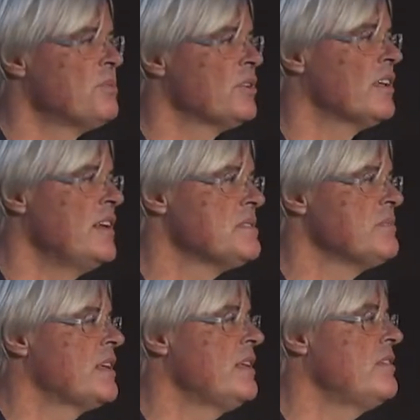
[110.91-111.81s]
but at least
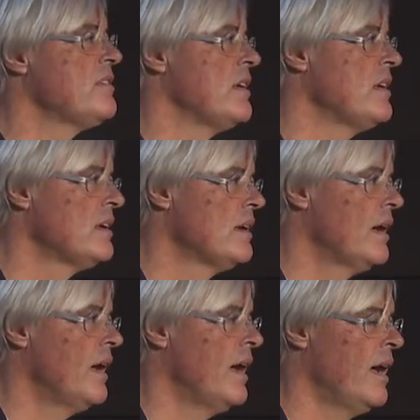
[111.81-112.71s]
McKinsey
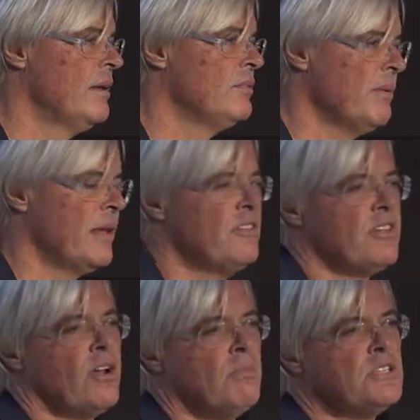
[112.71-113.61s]
and the McKinsey
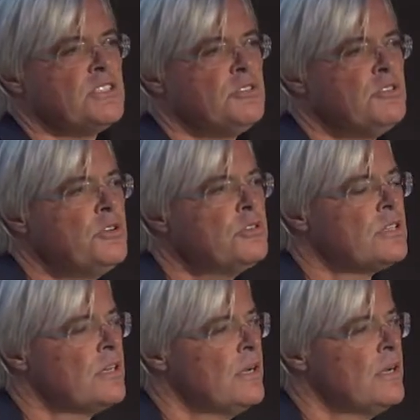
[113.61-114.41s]
Global Institute,